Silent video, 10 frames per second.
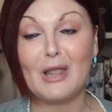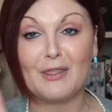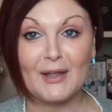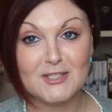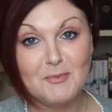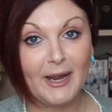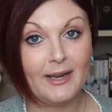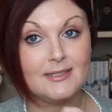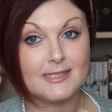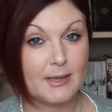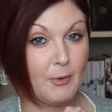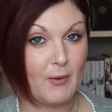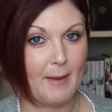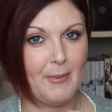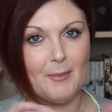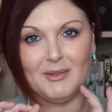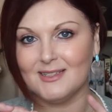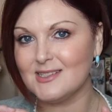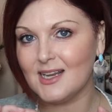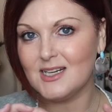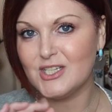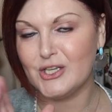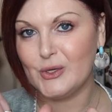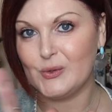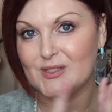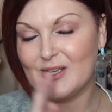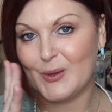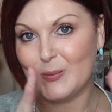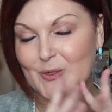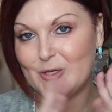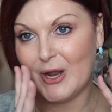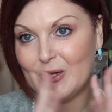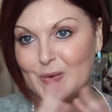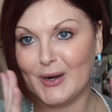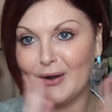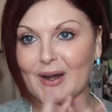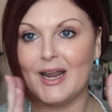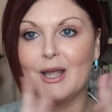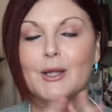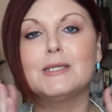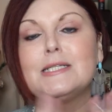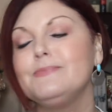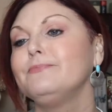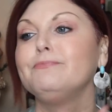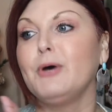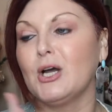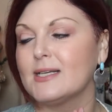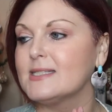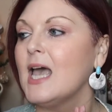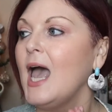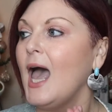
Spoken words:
that's my December wrap up. Let's get into some January books.